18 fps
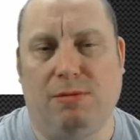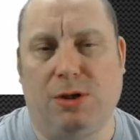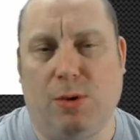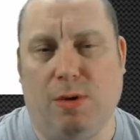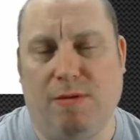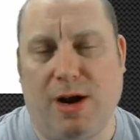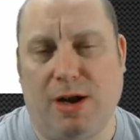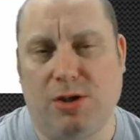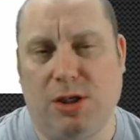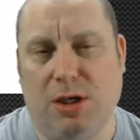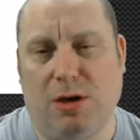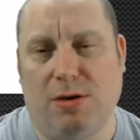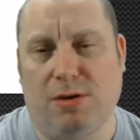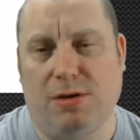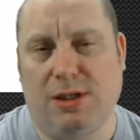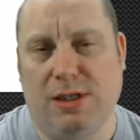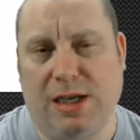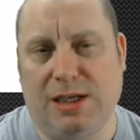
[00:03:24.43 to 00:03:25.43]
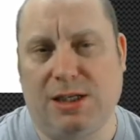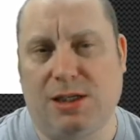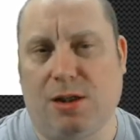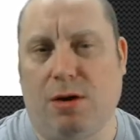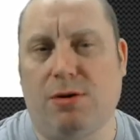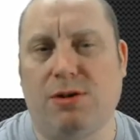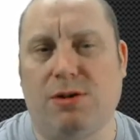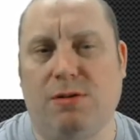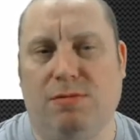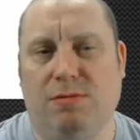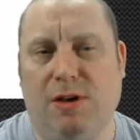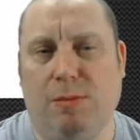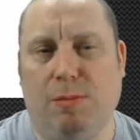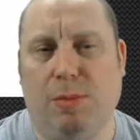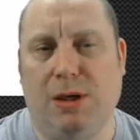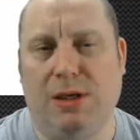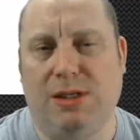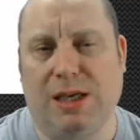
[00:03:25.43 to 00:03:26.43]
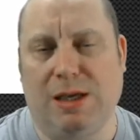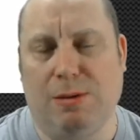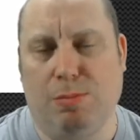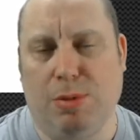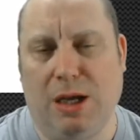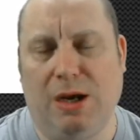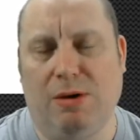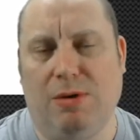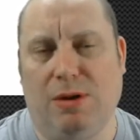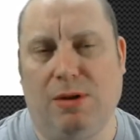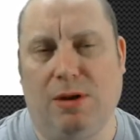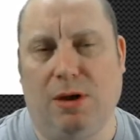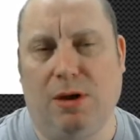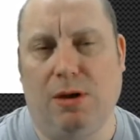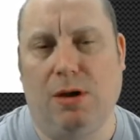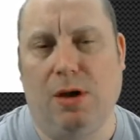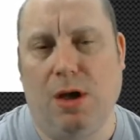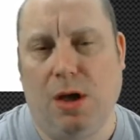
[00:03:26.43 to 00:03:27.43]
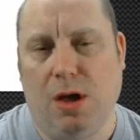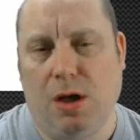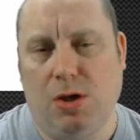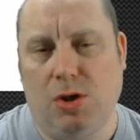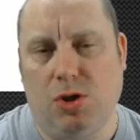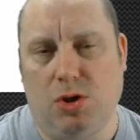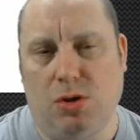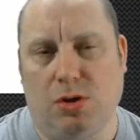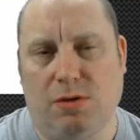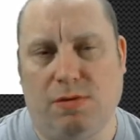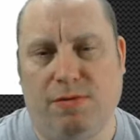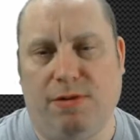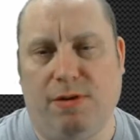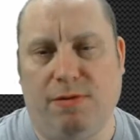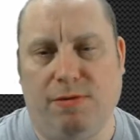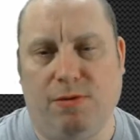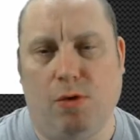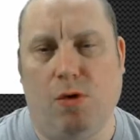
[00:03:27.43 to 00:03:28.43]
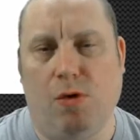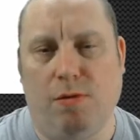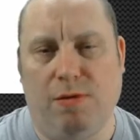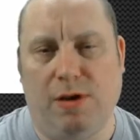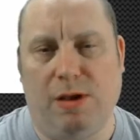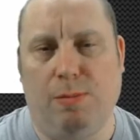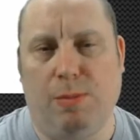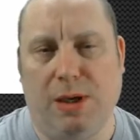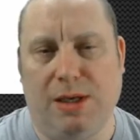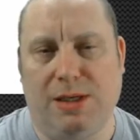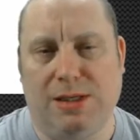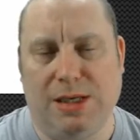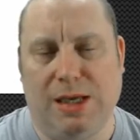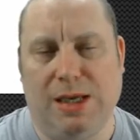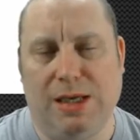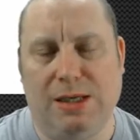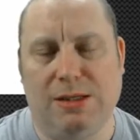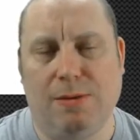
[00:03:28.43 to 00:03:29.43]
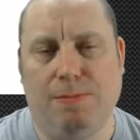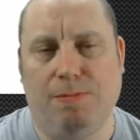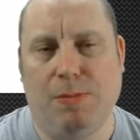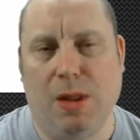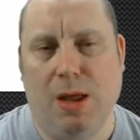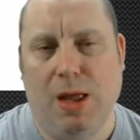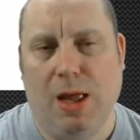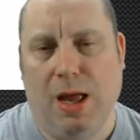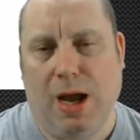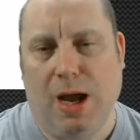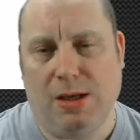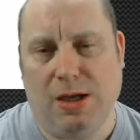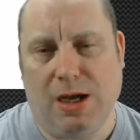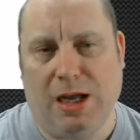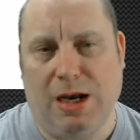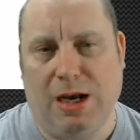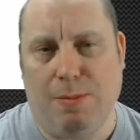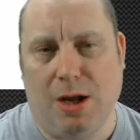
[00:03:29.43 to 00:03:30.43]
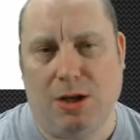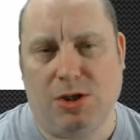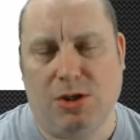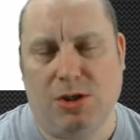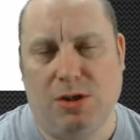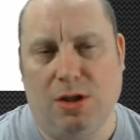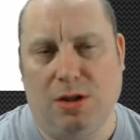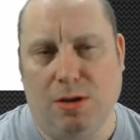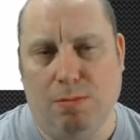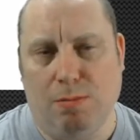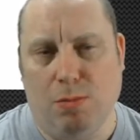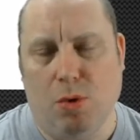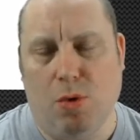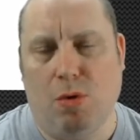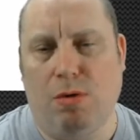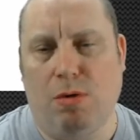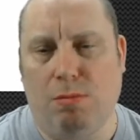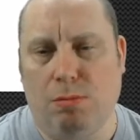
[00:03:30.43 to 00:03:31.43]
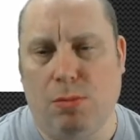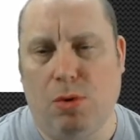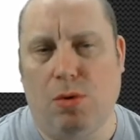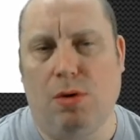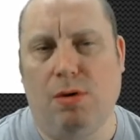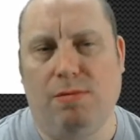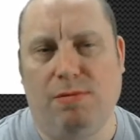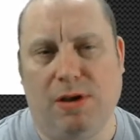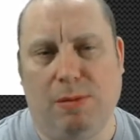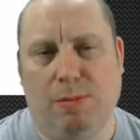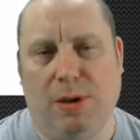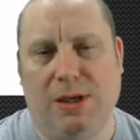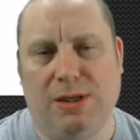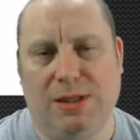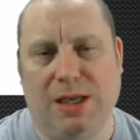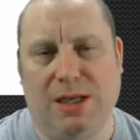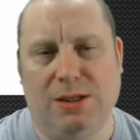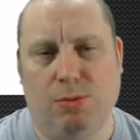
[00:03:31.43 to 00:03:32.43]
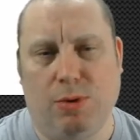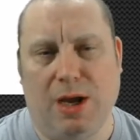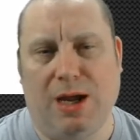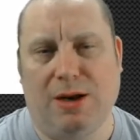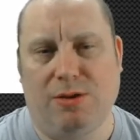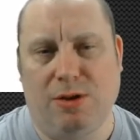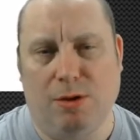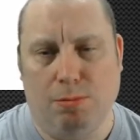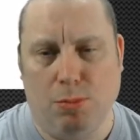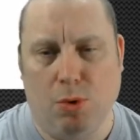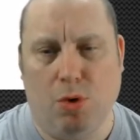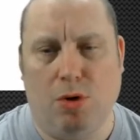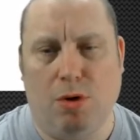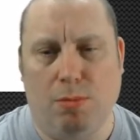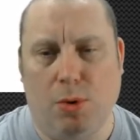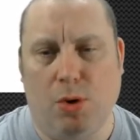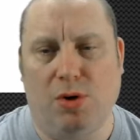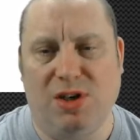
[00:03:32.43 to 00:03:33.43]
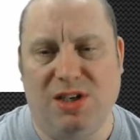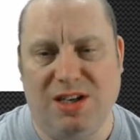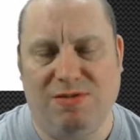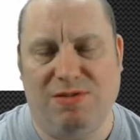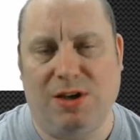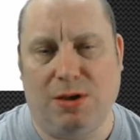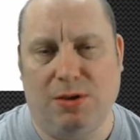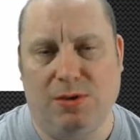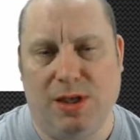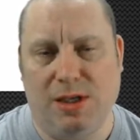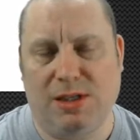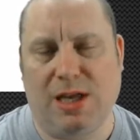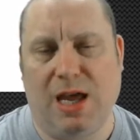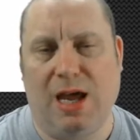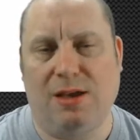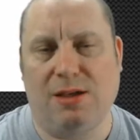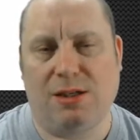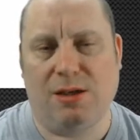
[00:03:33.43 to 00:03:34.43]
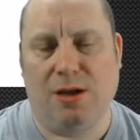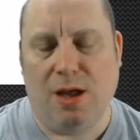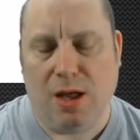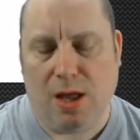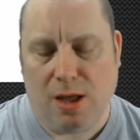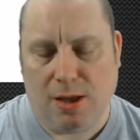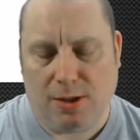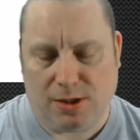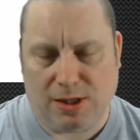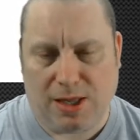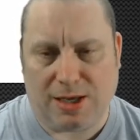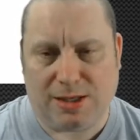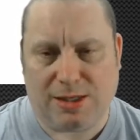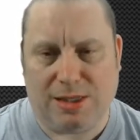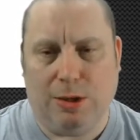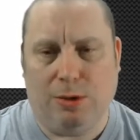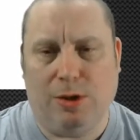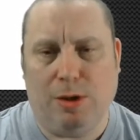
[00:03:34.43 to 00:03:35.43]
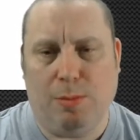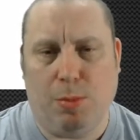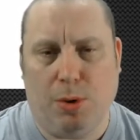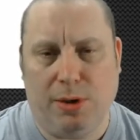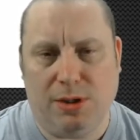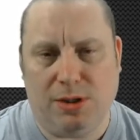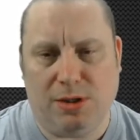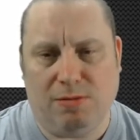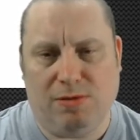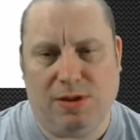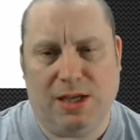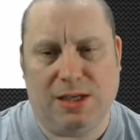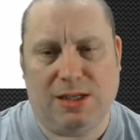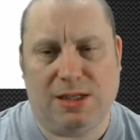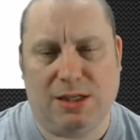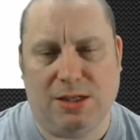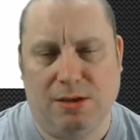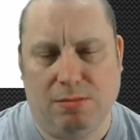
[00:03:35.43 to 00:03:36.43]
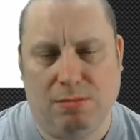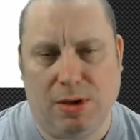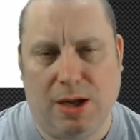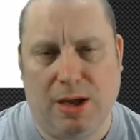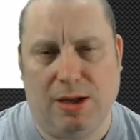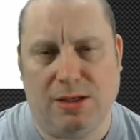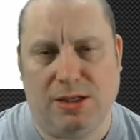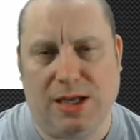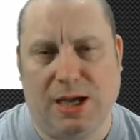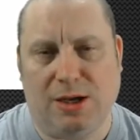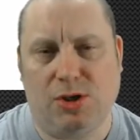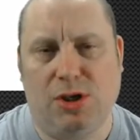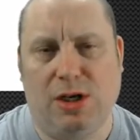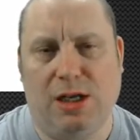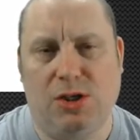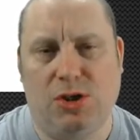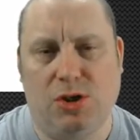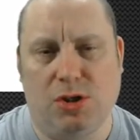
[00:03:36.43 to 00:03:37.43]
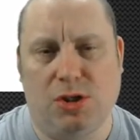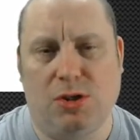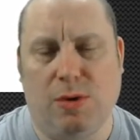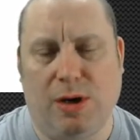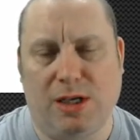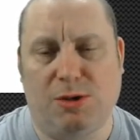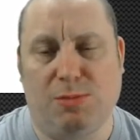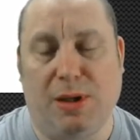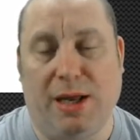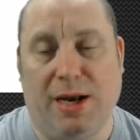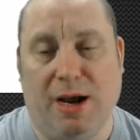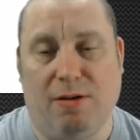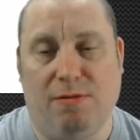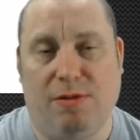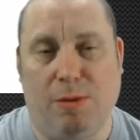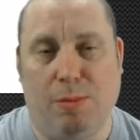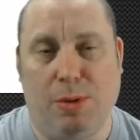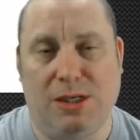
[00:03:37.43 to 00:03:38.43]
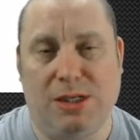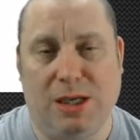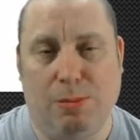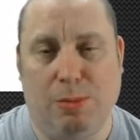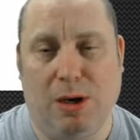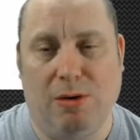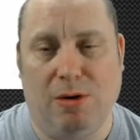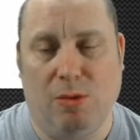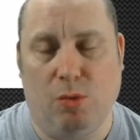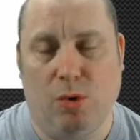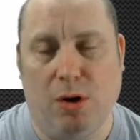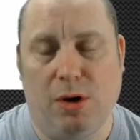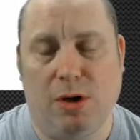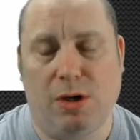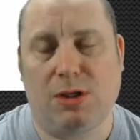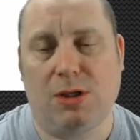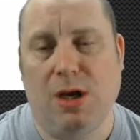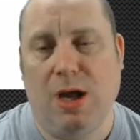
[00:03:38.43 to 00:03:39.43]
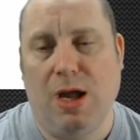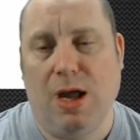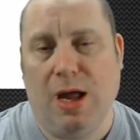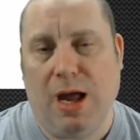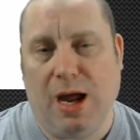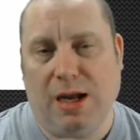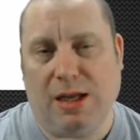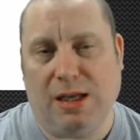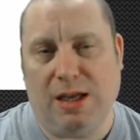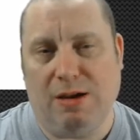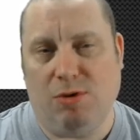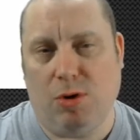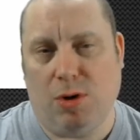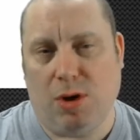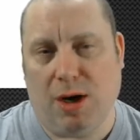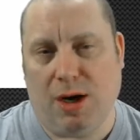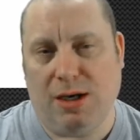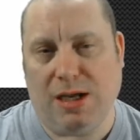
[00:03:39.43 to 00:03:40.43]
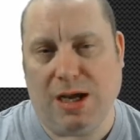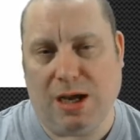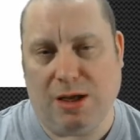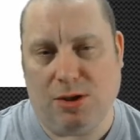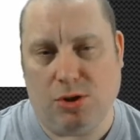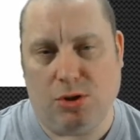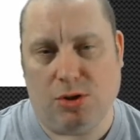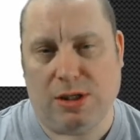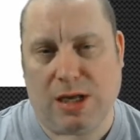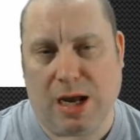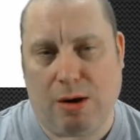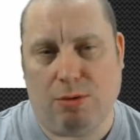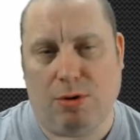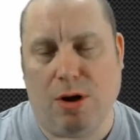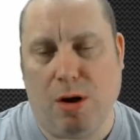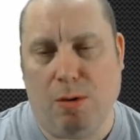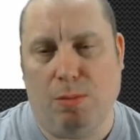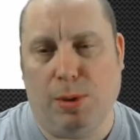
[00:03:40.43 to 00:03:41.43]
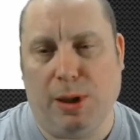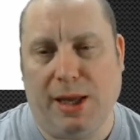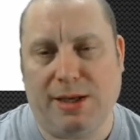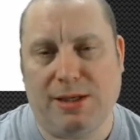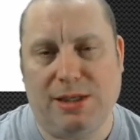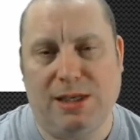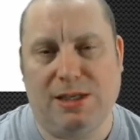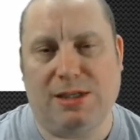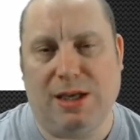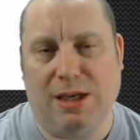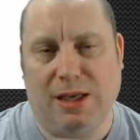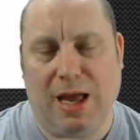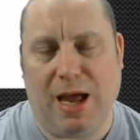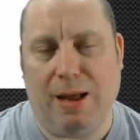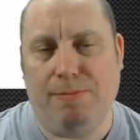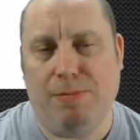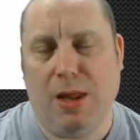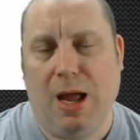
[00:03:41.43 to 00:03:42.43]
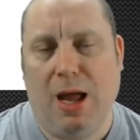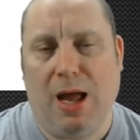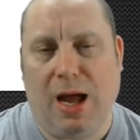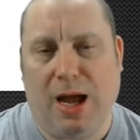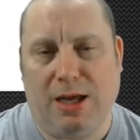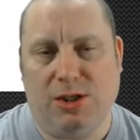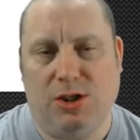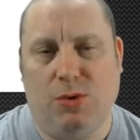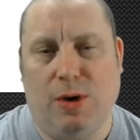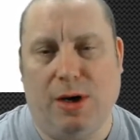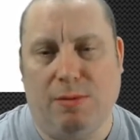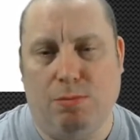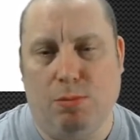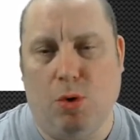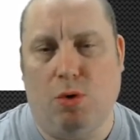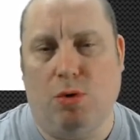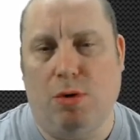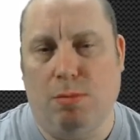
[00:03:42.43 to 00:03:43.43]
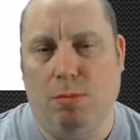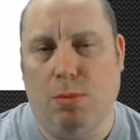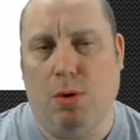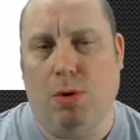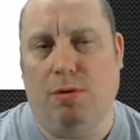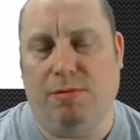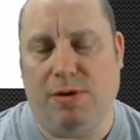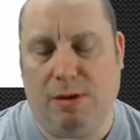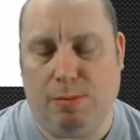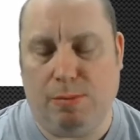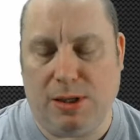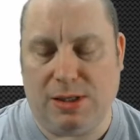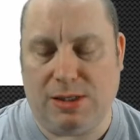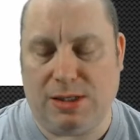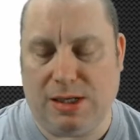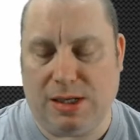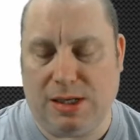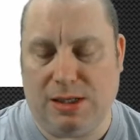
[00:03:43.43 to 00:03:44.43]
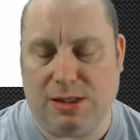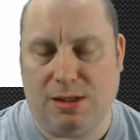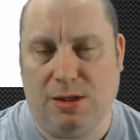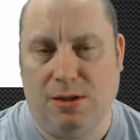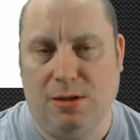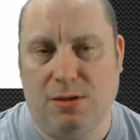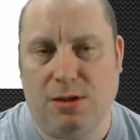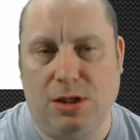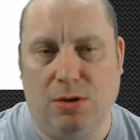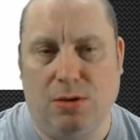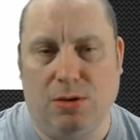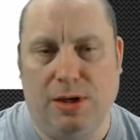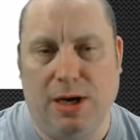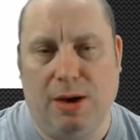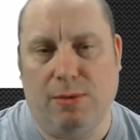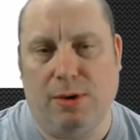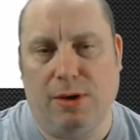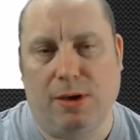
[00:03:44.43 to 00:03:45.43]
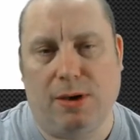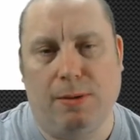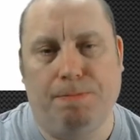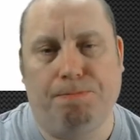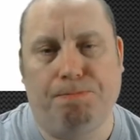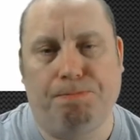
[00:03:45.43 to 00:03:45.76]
So we've actually got 6 lots of VPC peering there just for 4 VPCs. And you can imagine that the more and more VPCs we add, the more and more difficult this gets. So that's the only point of this section. It's just to explain how VPC peering works and give you an idea just how complex this can get as you add more and more VPCs to your network.